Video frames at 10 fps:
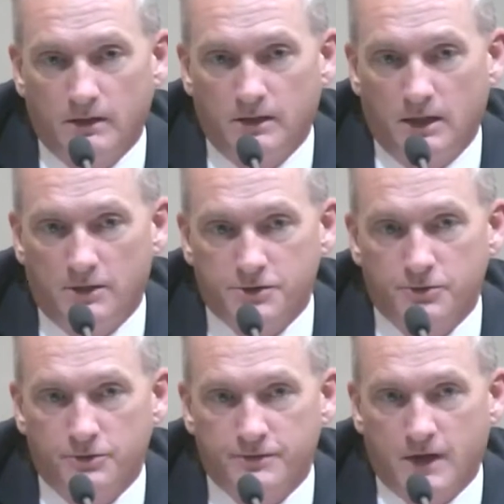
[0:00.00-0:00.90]
that our
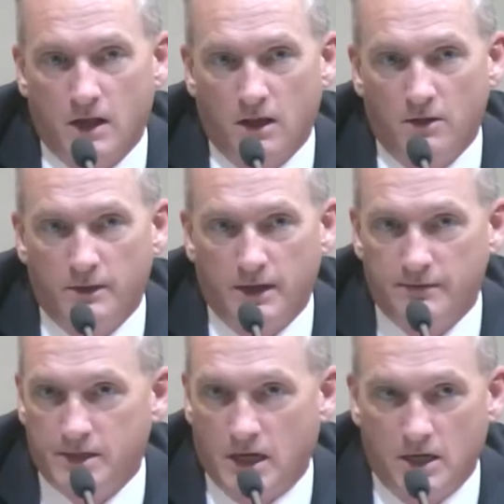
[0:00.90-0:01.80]
schools follow, and
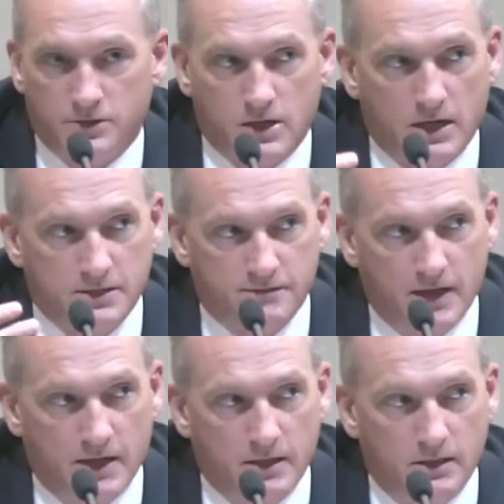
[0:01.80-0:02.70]
every contract is
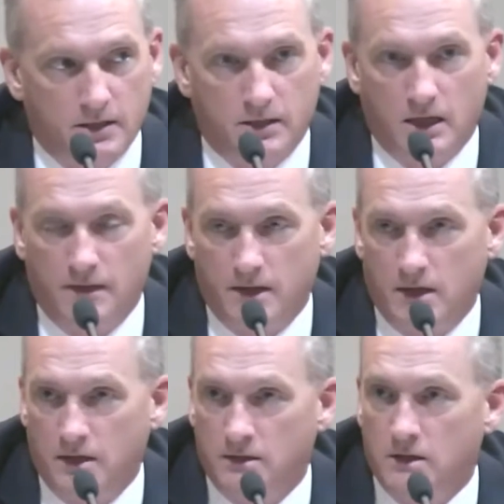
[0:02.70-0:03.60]
vetted and, and
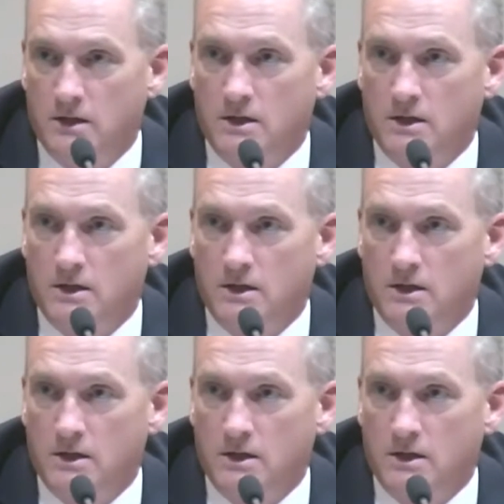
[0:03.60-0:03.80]
then